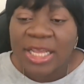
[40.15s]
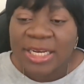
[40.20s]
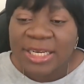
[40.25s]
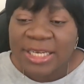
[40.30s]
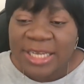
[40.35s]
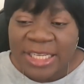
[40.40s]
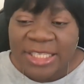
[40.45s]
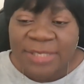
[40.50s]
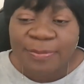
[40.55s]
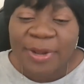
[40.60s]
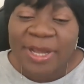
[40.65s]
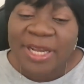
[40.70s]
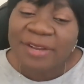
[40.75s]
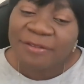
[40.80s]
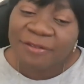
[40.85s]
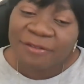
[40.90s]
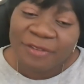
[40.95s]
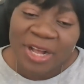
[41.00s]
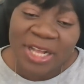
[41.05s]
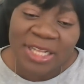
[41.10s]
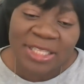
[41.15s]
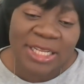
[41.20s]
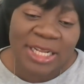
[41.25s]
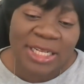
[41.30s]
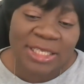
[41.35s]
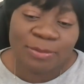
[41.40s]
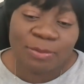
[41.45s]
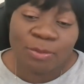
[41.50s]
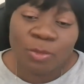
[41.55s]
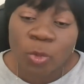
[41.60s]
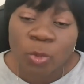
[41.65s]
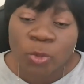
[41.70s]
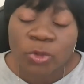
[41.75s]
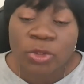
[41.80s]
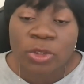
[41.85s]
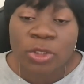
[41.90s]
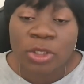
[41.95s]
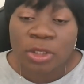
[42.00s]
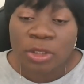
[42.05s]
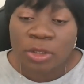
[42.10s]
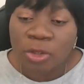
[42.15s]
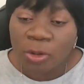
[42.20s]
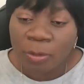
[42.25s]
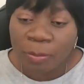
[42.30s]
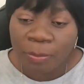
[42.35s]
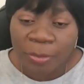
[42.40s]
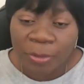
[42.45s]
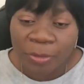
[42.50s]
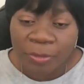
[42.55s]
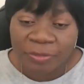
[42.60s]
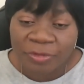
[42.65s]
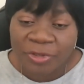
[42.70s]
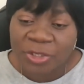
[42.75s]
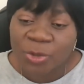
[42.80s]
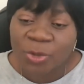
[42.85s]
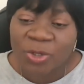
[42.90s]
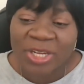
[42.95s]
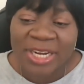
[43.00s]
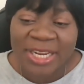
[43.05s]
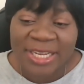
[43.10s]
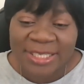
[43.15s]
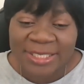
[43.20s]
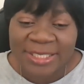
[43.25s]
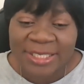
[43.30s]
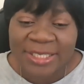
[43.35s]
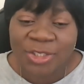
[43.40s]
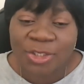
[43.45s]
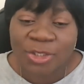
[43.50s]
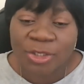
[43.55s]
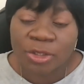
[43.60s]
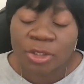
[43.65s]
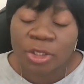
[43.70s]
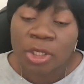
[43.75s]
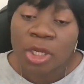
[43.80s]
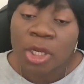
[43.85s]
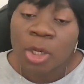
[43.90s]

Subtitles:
Despite the fact that most nonprofit organizations